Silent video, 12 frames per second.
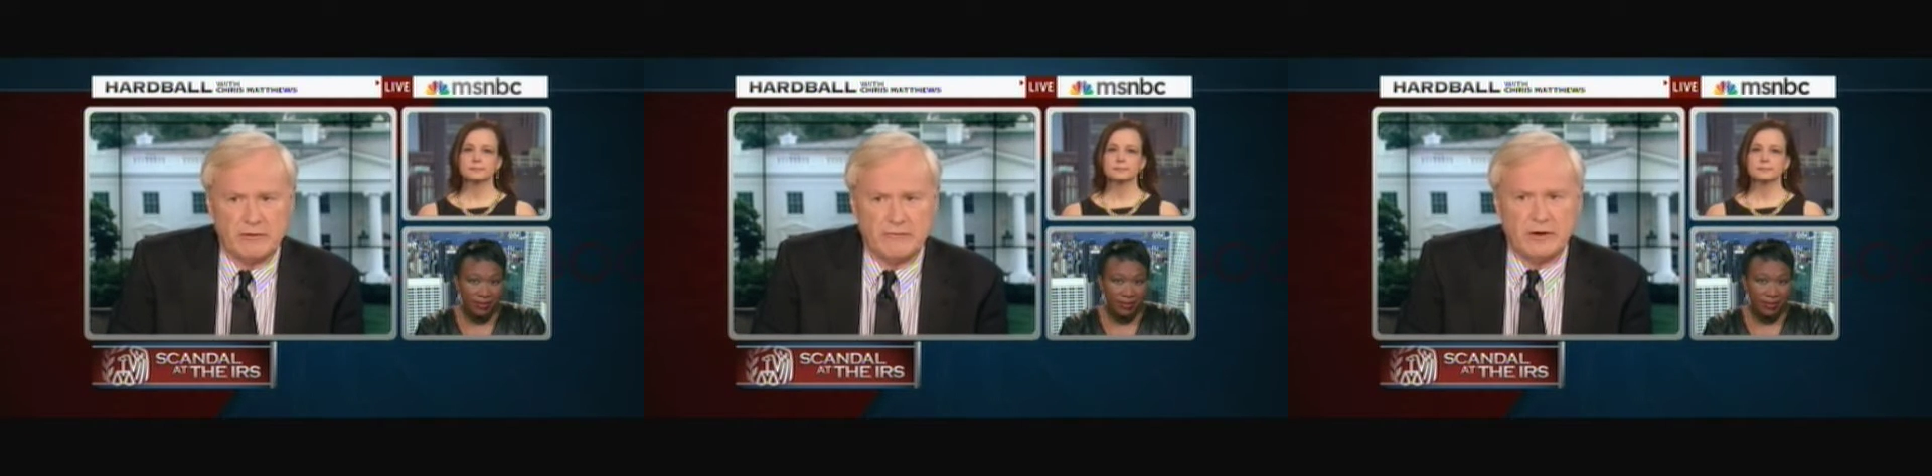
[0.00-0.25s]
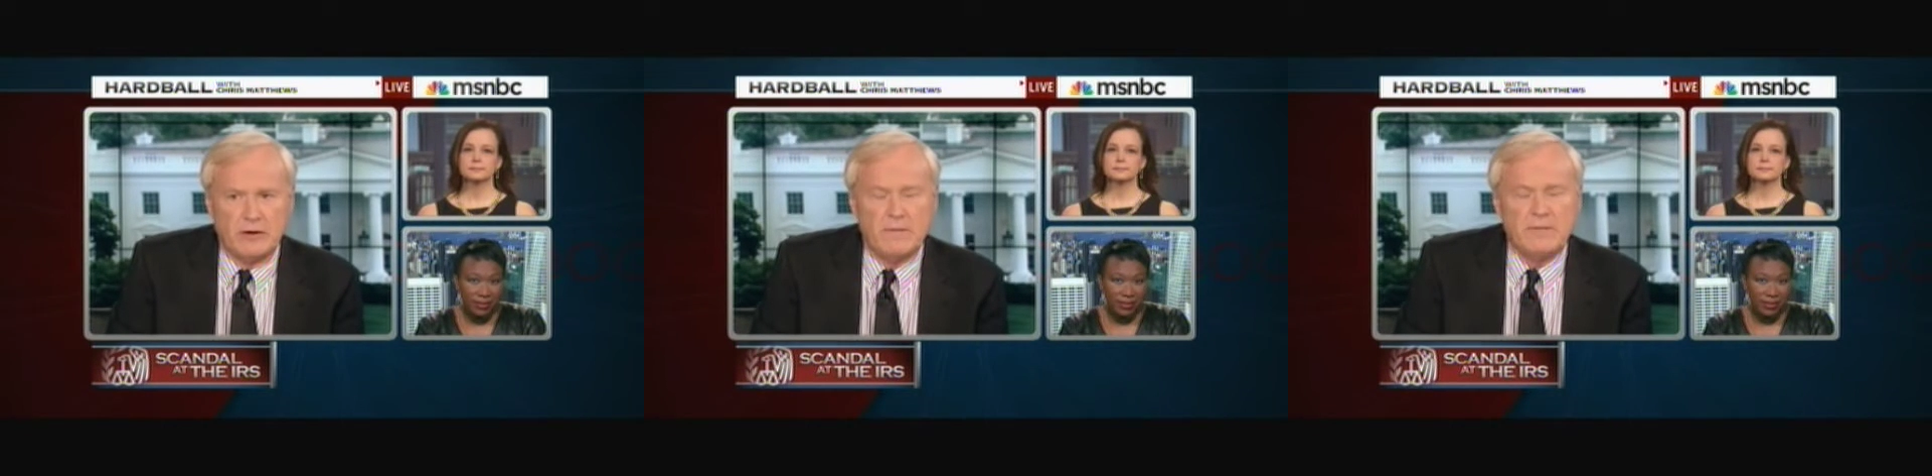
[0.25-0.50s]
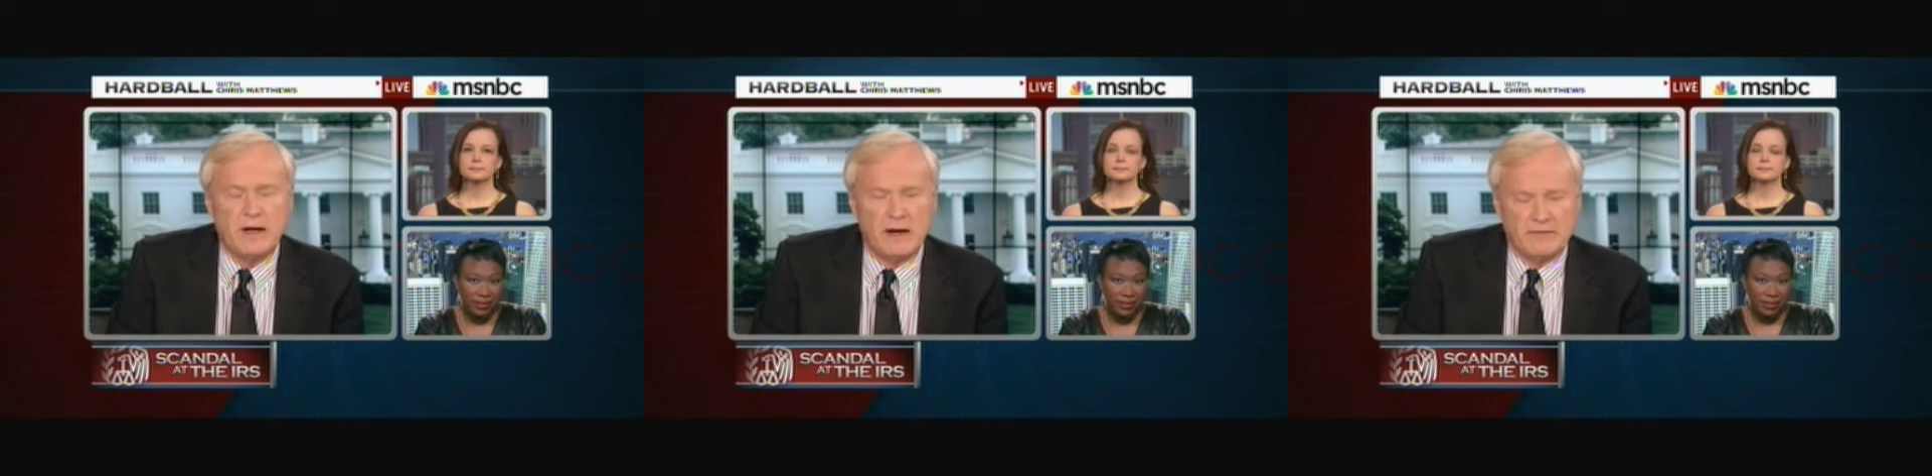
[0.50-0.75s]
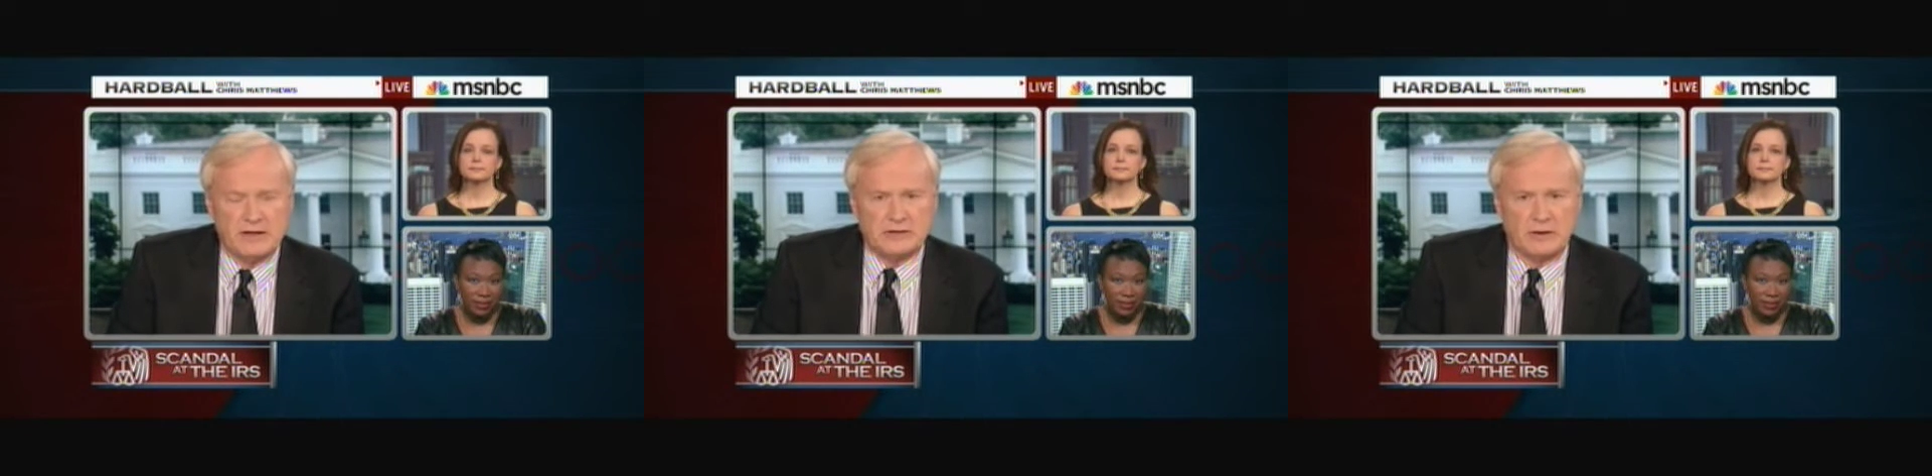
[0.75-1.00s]
the review
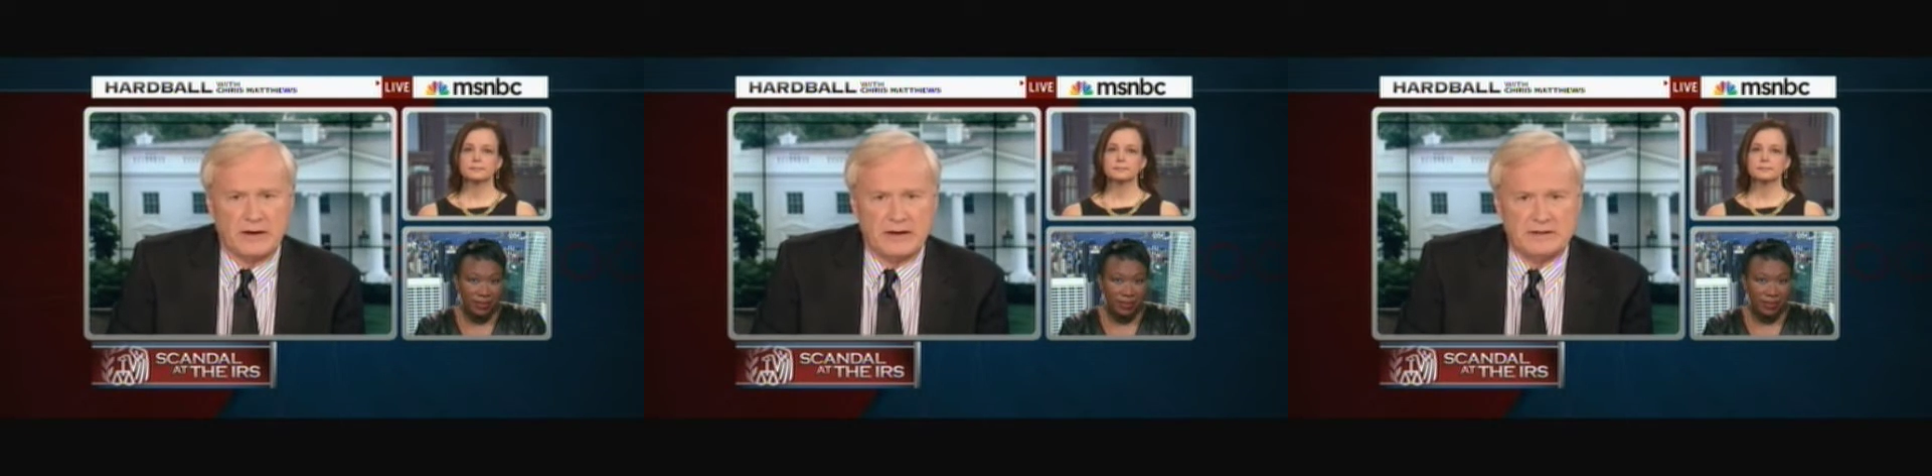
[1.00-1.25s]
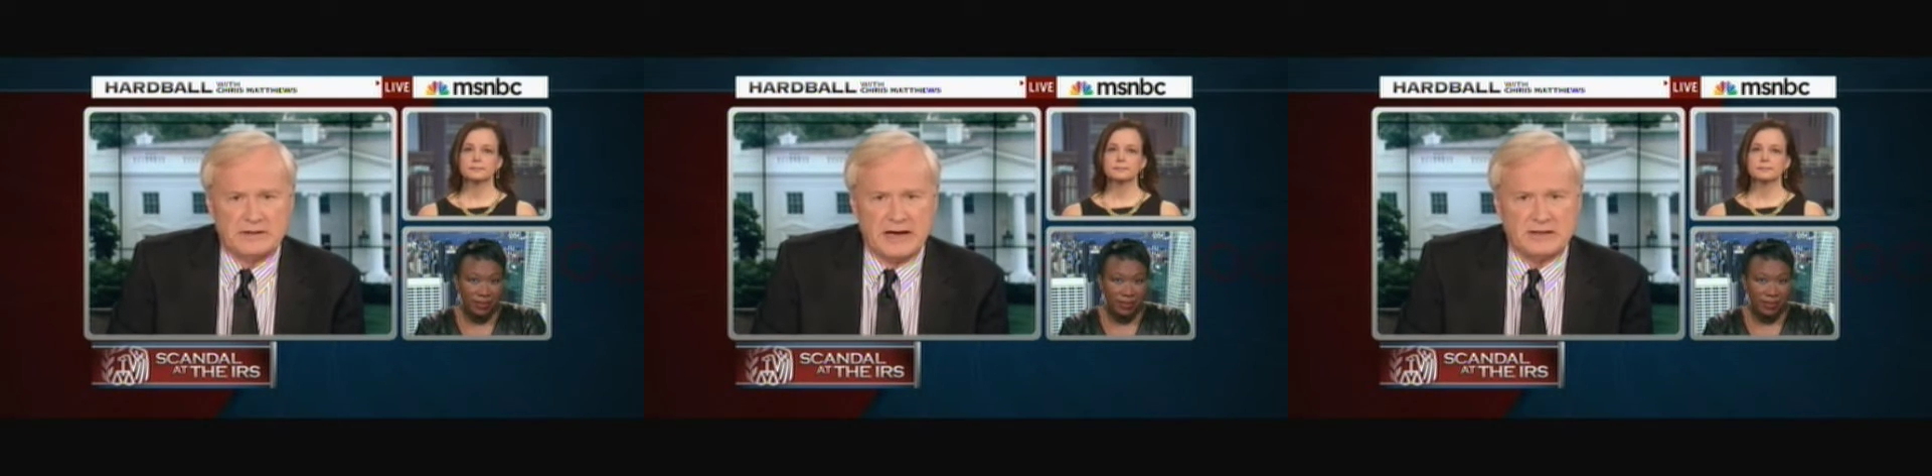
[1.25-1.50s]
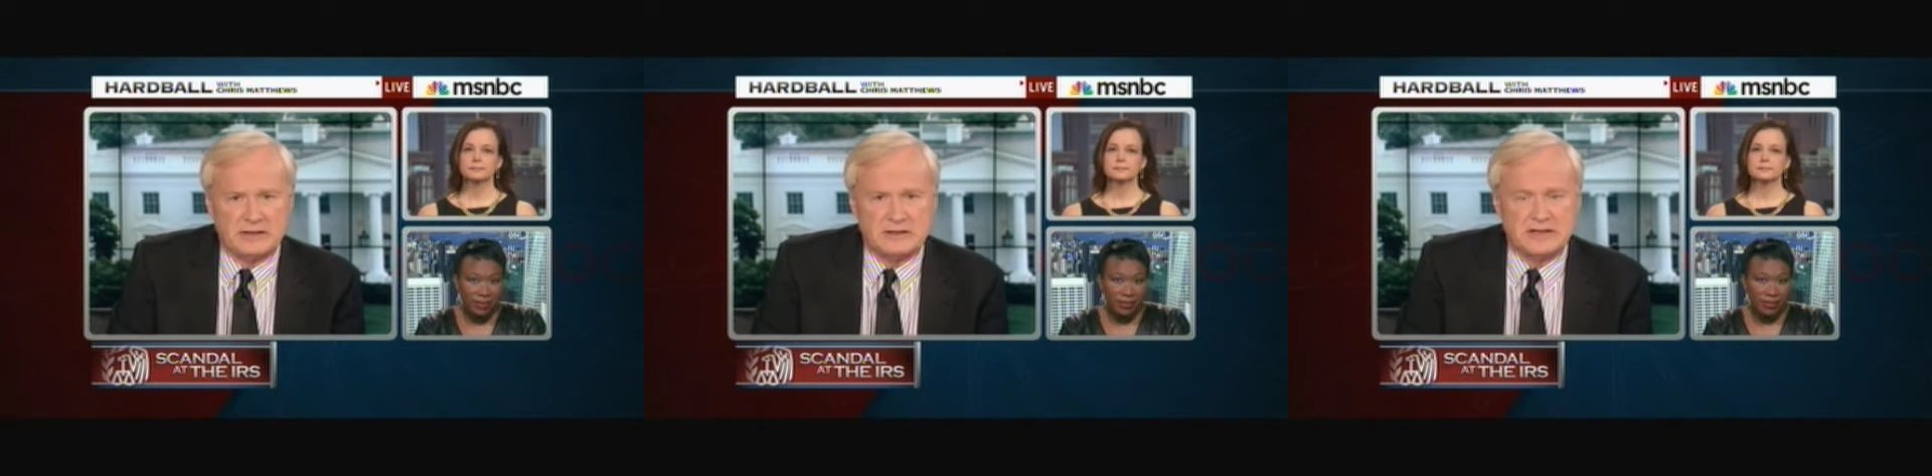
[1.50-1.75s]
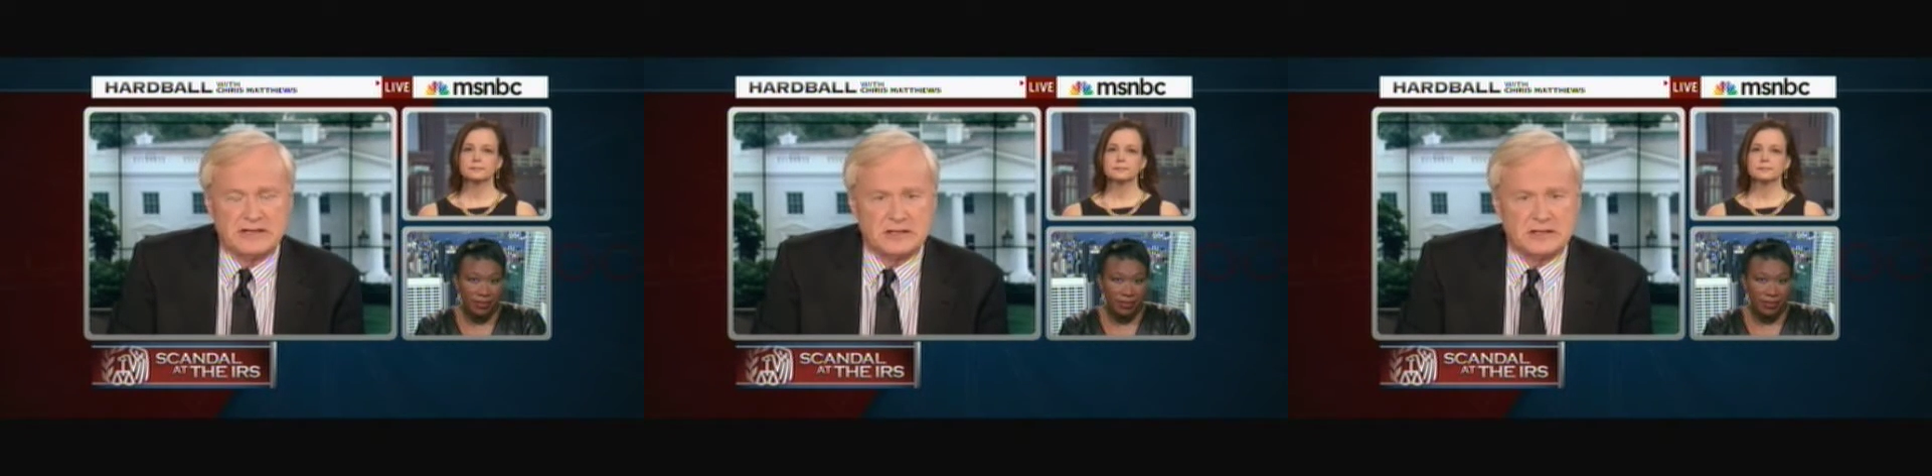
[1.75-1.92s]
of these organizations.